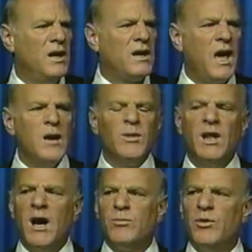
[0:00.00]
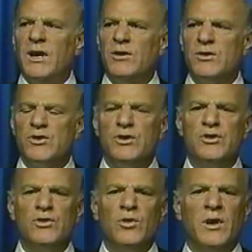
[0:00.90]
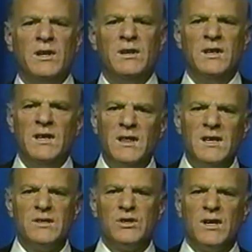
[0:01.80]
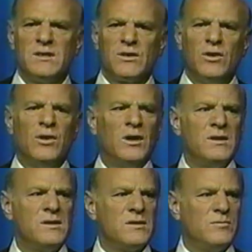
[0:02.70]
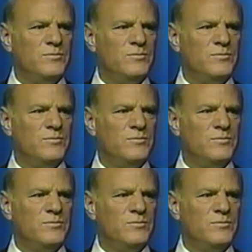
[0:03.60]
cable operators should join in this just cause.